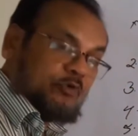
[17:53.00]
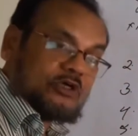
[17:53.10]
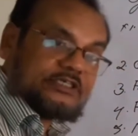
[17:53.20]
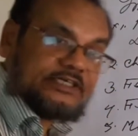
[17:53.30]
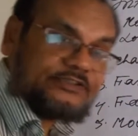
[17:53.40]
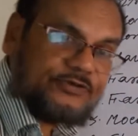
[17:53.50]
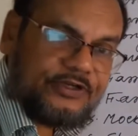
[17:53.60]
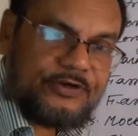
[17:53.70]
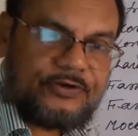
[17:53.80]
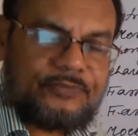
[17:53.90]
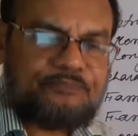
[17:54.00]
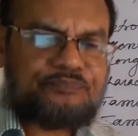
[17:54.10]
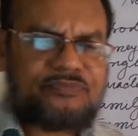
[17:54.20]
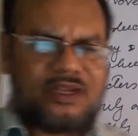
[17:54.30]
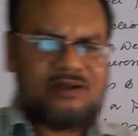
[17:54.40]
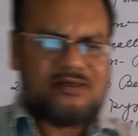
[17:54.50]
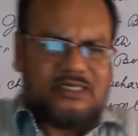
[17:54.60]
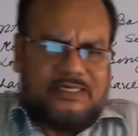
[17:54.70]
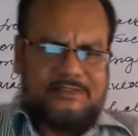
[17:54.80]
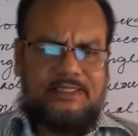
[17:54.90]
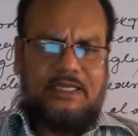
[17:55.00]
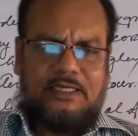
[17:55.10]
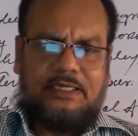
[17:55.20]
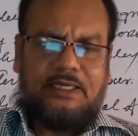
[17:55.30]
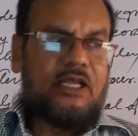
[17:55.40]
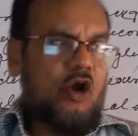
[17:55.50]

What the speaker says: important to you. A